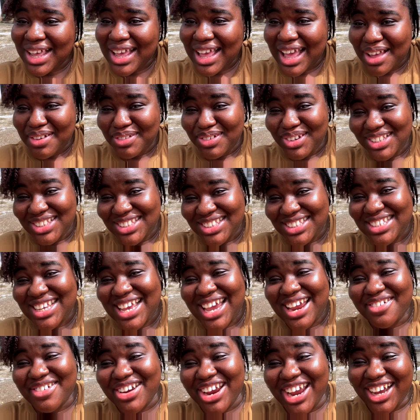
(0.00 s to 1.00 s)
I'm going to see
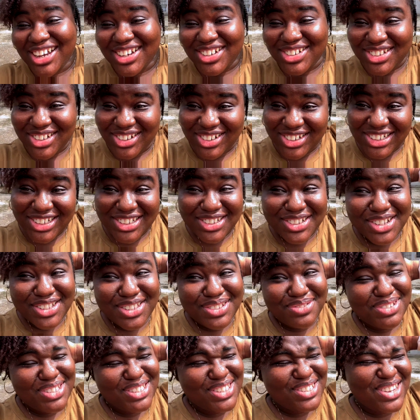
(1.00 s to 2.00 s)
her reaction. She's going
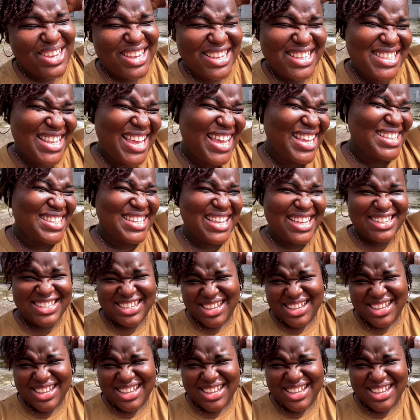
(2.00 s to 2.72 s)
to be so excited.